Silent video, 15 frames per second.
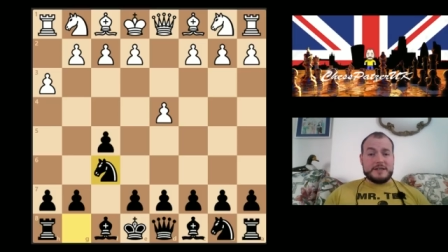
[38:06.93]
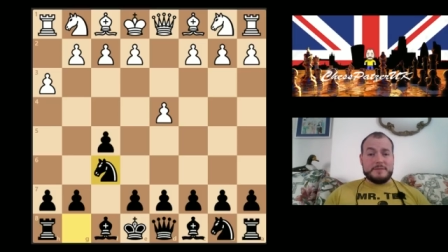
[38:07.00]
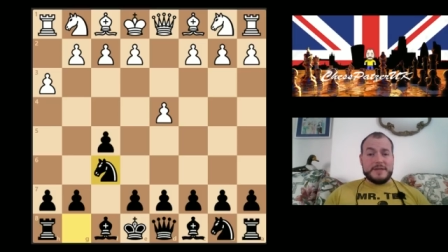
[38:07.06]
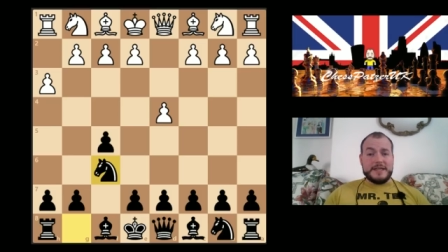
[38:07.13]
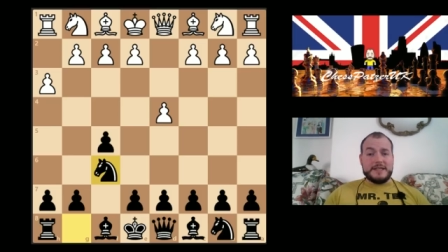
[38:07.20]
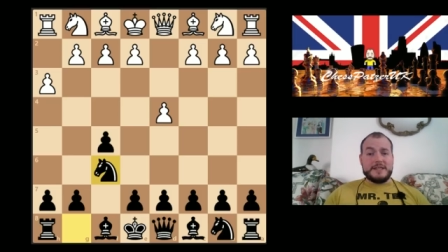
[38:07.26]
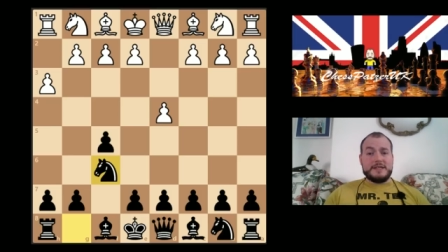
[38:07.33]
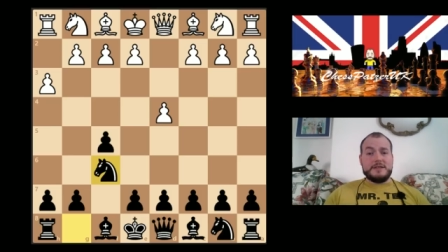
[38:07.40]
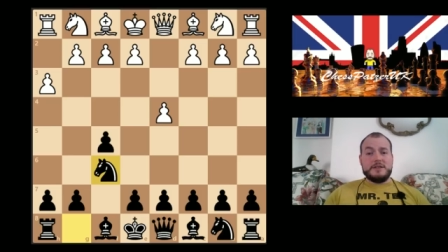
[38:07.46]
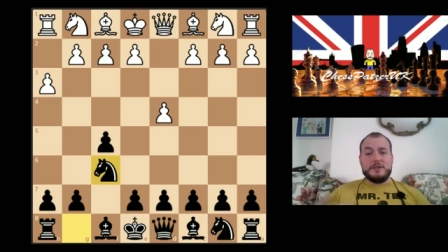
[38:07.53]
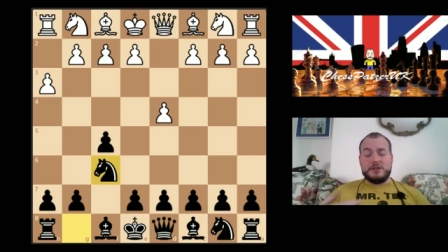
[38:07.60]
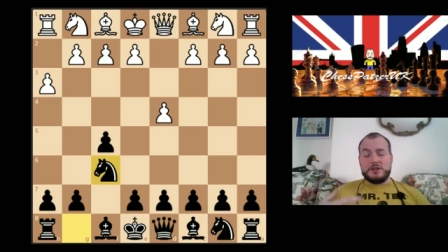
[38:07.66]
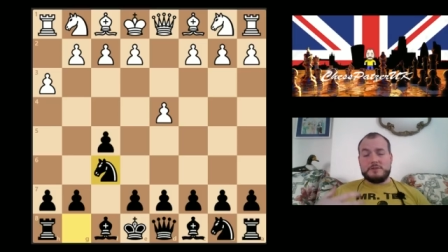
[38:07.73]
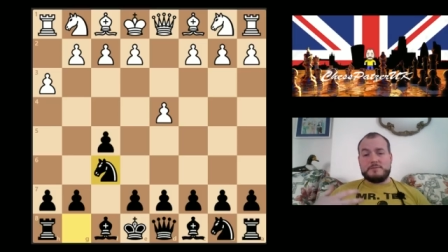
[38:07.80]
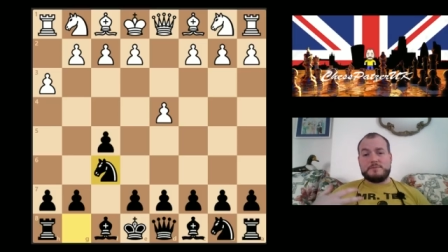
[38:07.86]
I mean,
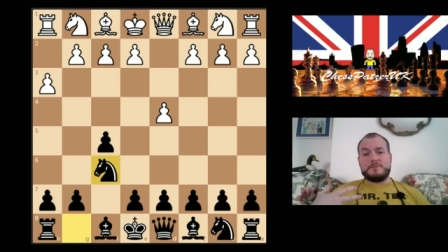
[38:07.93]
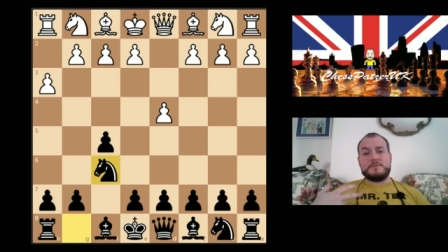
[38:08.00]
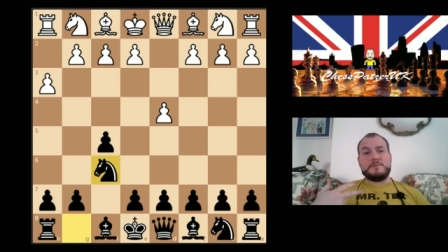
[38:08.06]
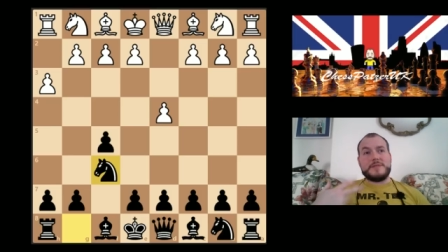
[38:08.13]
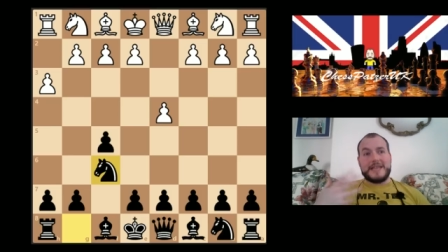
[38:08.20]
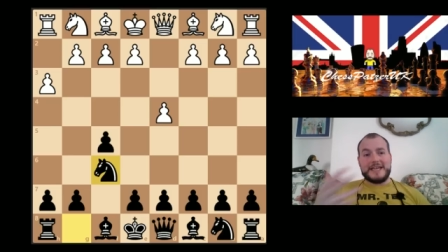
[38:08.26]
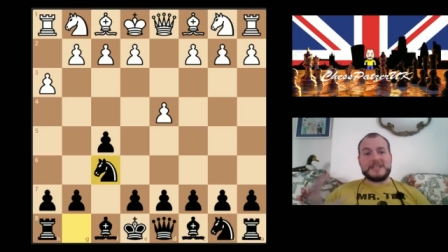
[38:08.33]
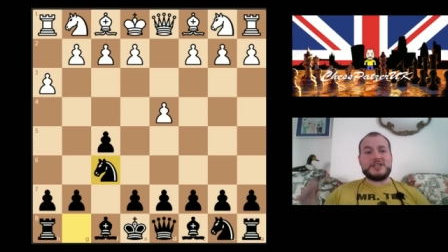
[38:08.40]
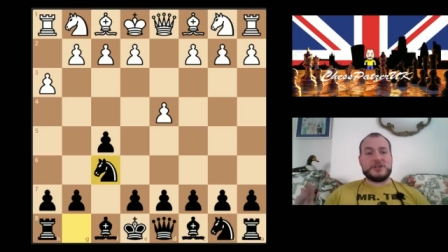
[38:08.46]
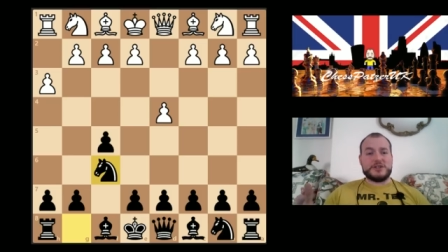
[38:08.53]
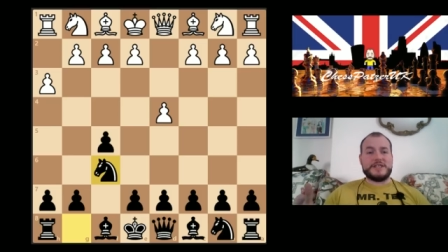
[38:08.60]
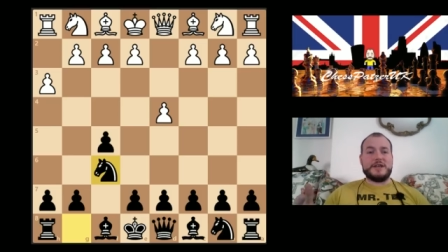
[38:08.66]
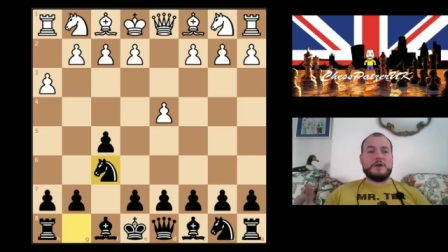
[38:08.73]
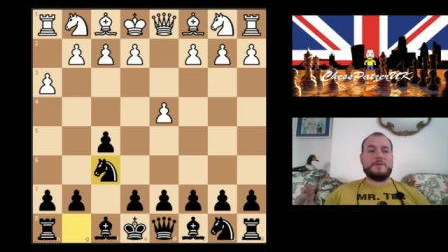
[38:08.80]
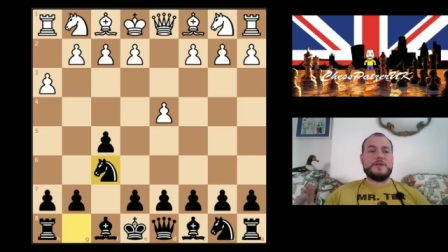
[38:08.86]
you should test yourself.